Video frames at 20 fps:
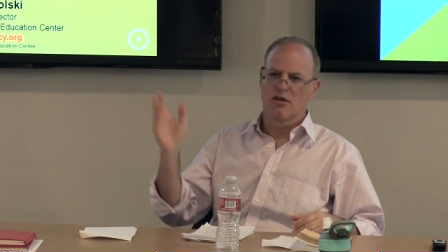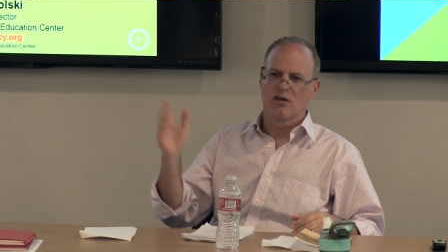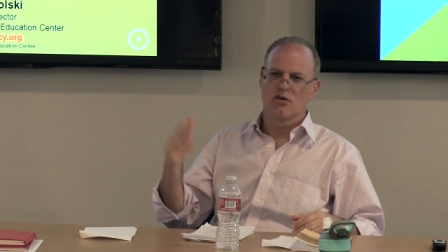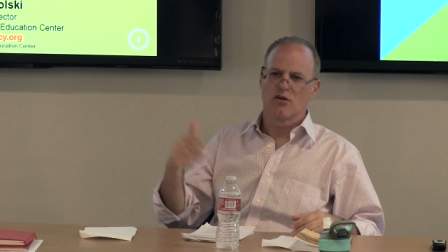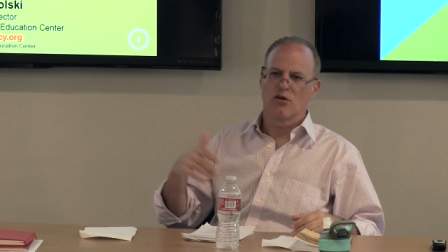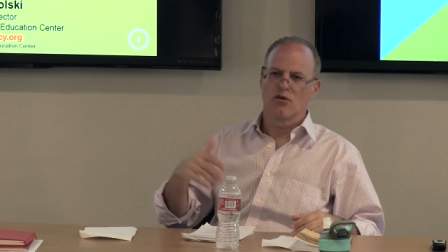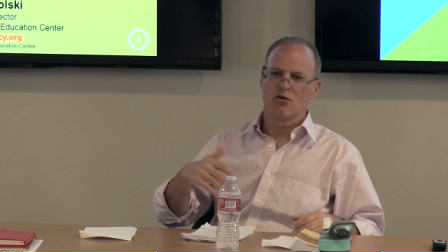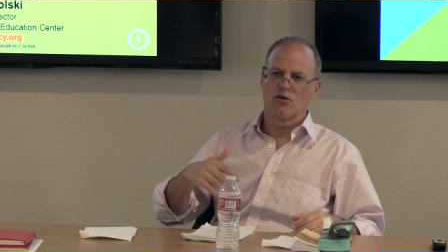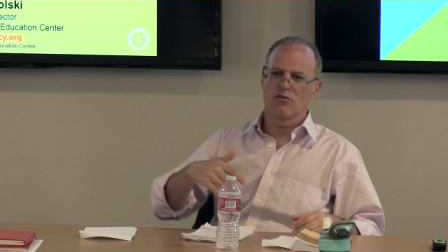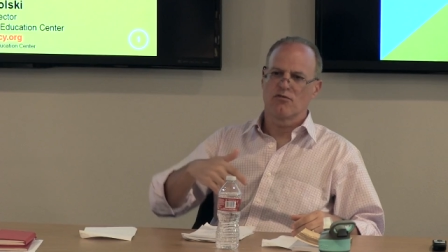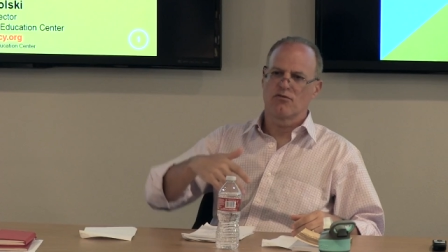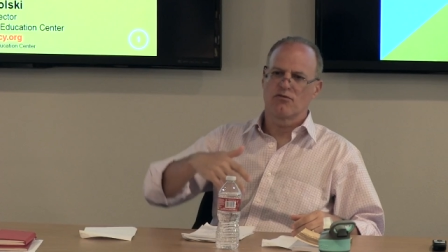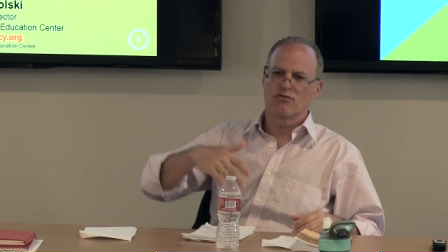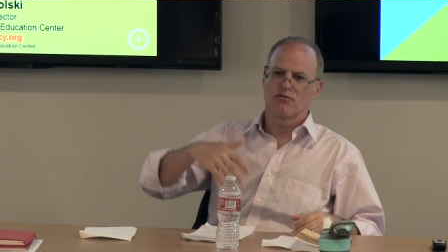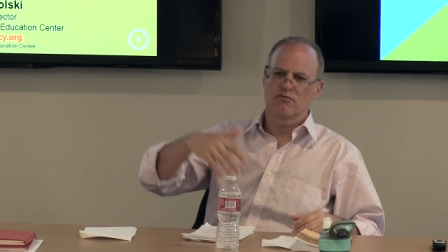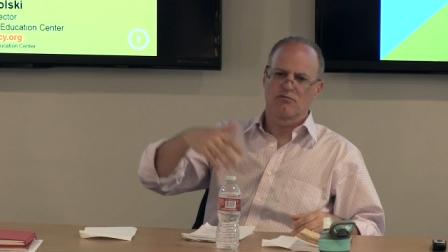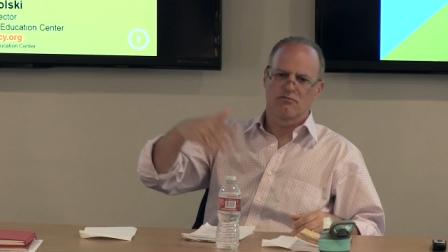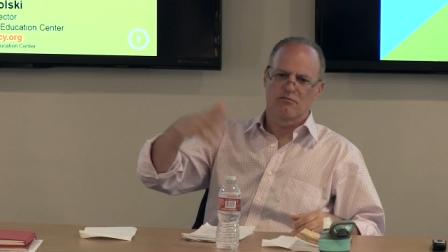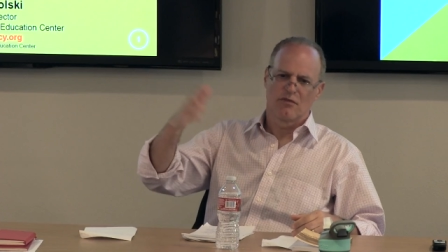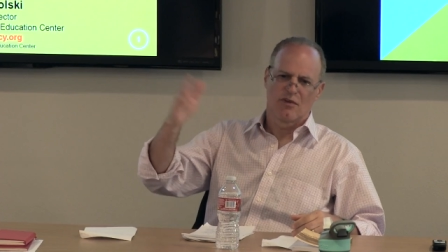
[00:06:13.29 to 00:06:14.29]
you know, if
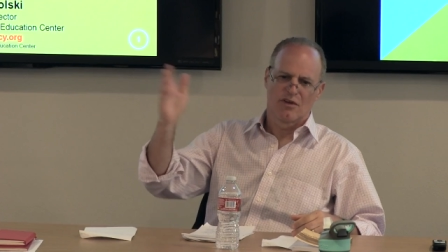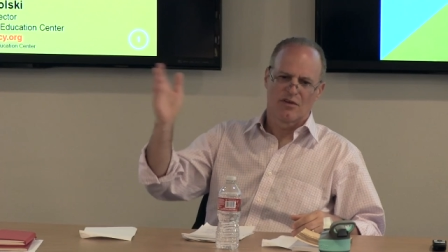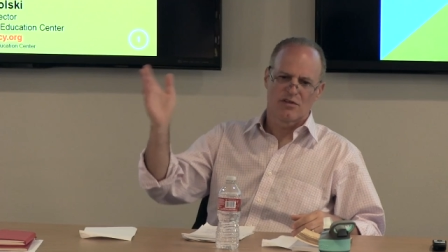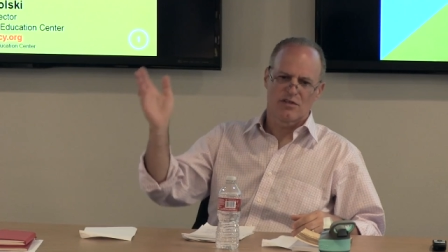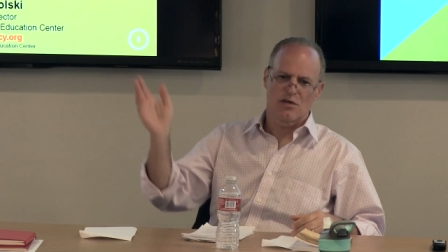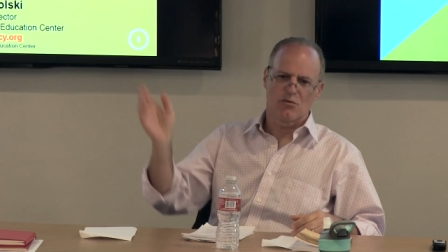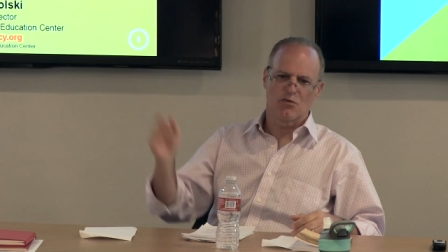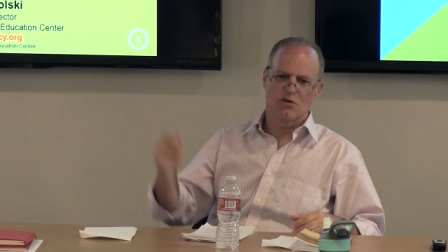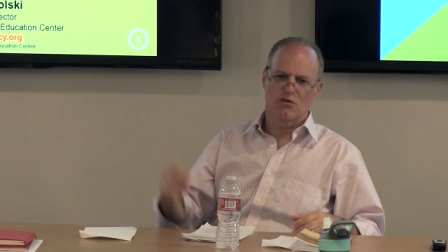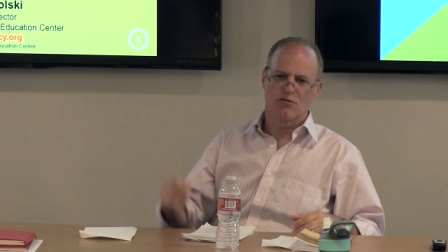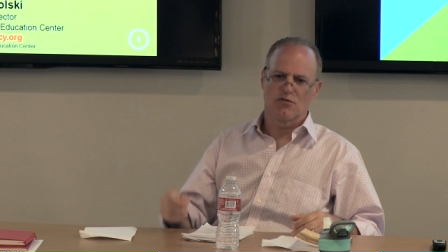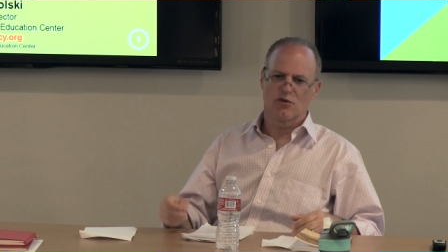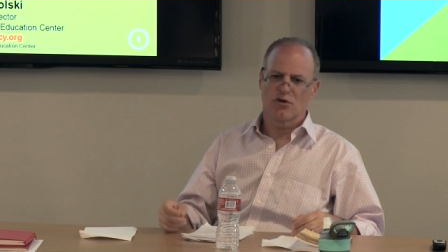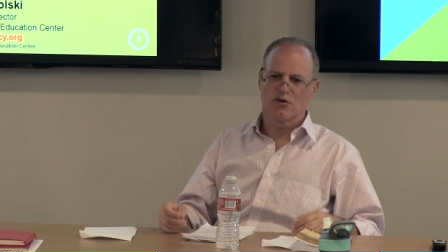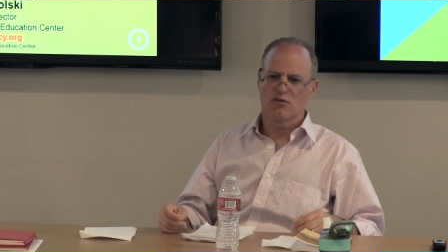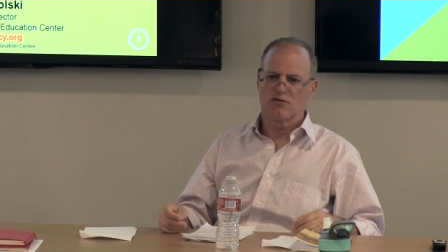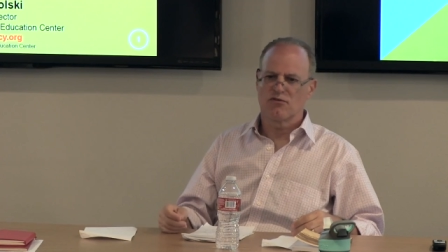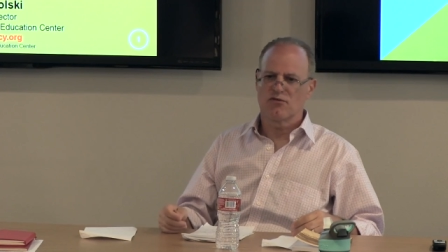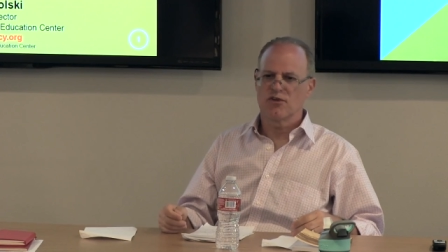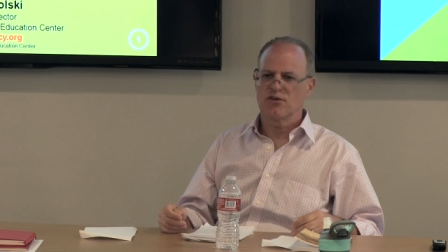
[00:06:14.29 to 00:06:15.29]
someone
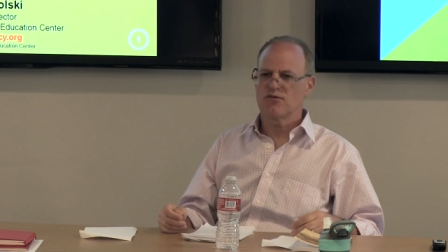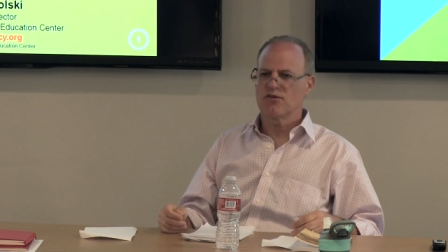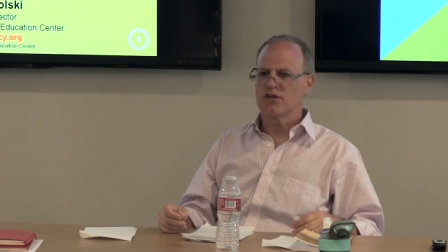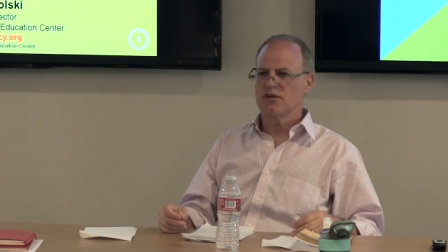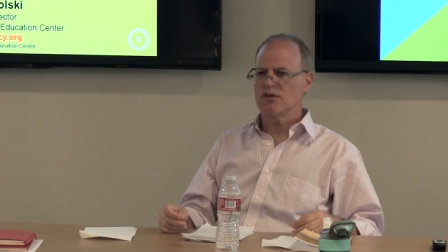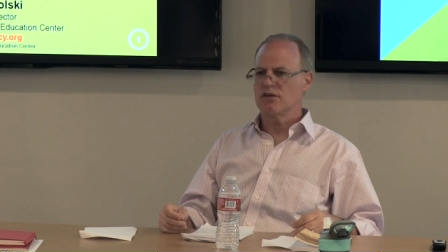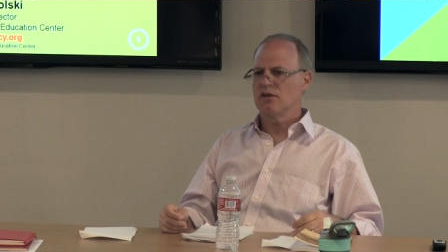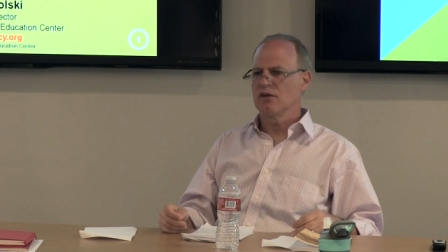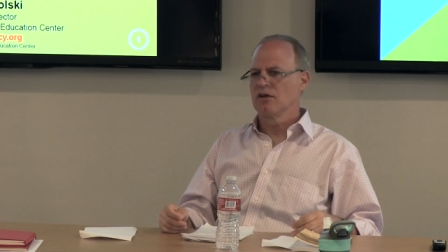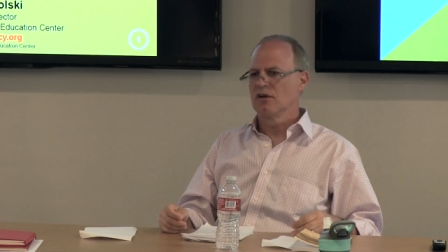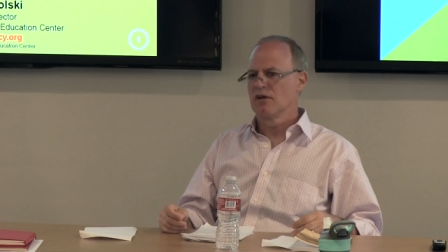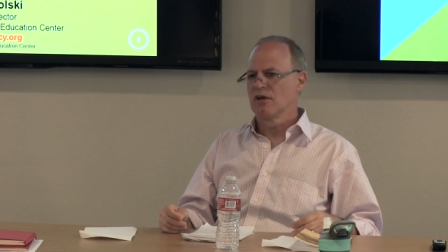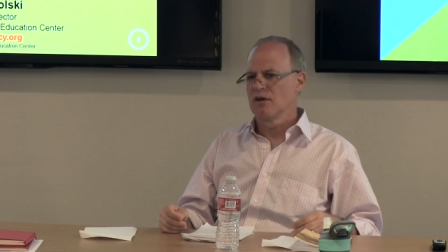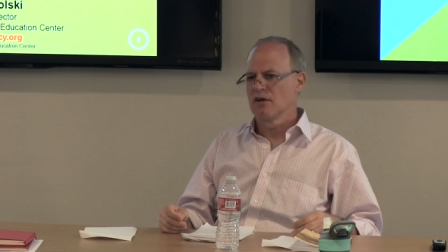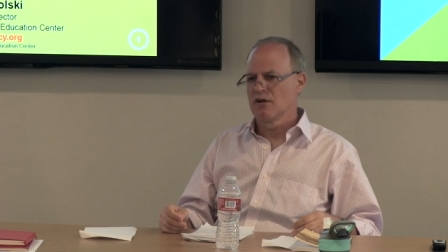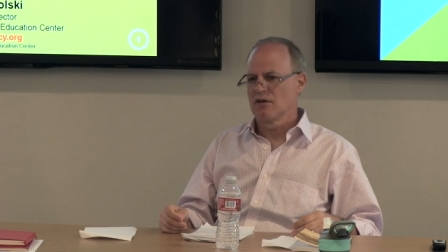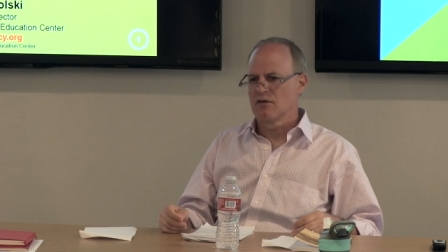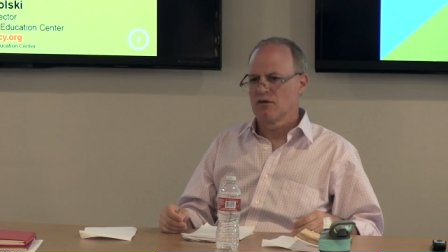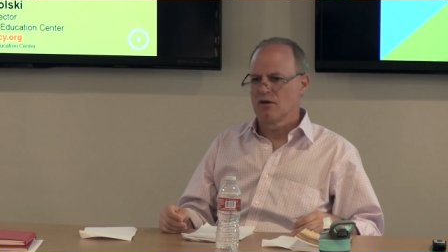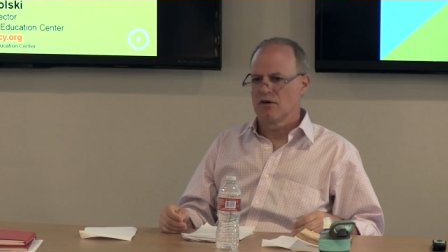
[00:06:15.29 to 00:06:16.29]
diverted 50
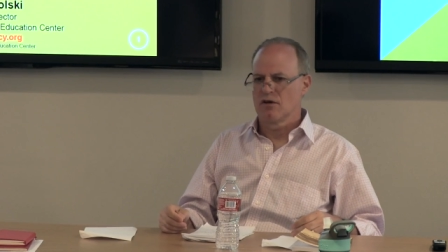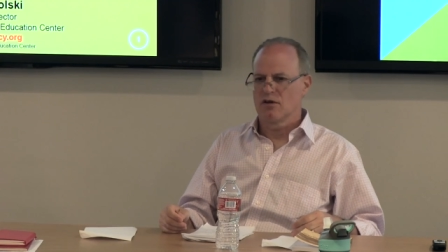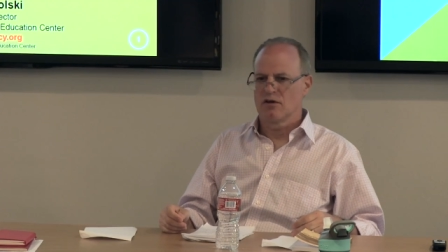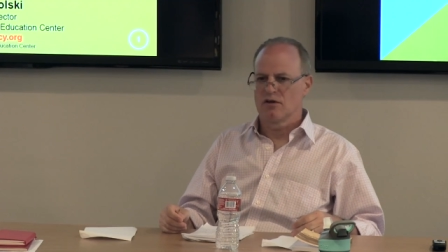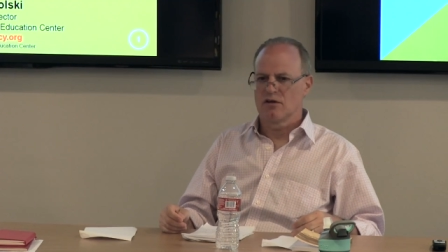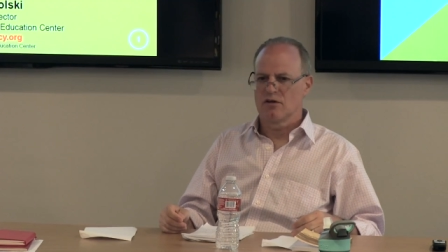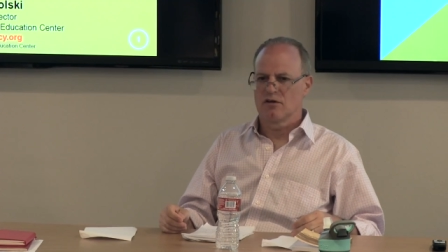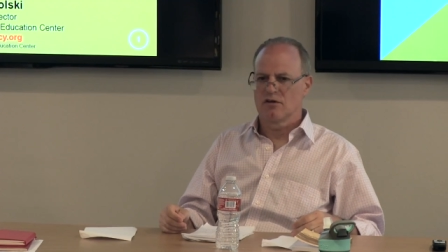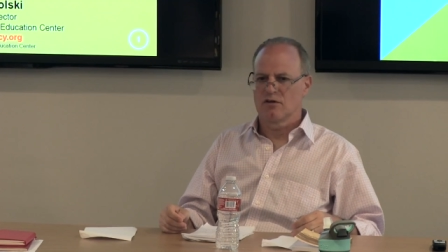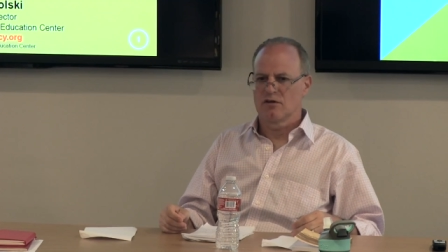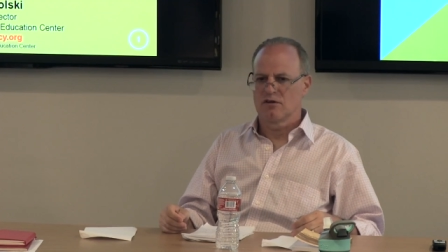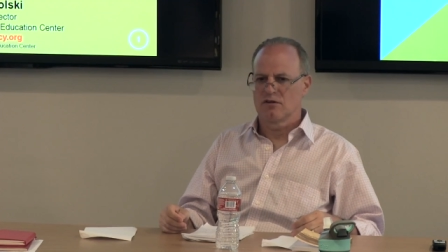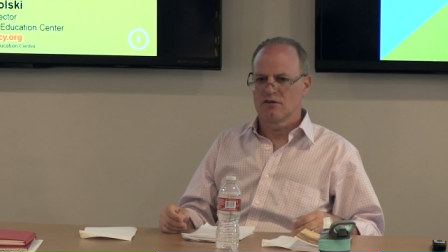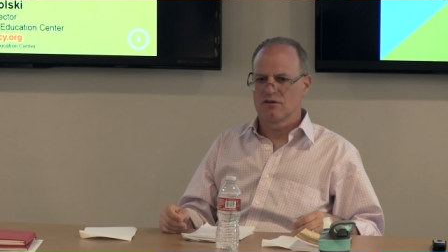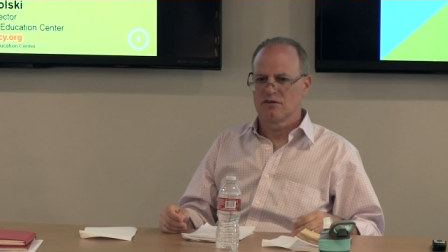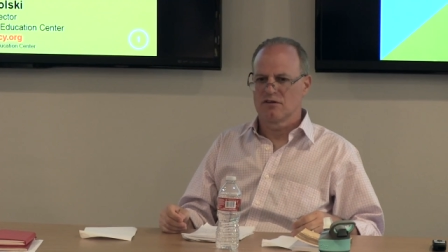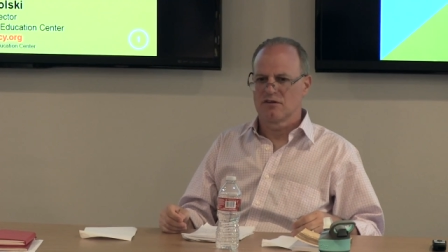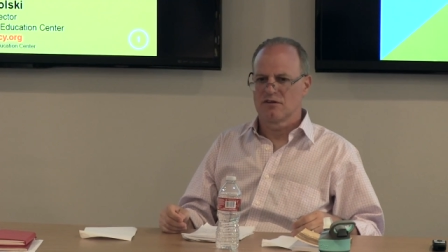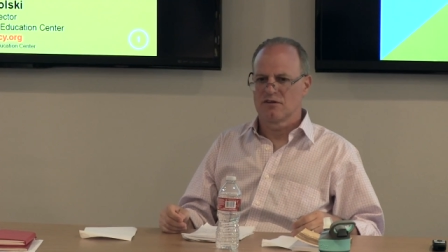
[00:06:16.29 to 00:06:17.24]
uh,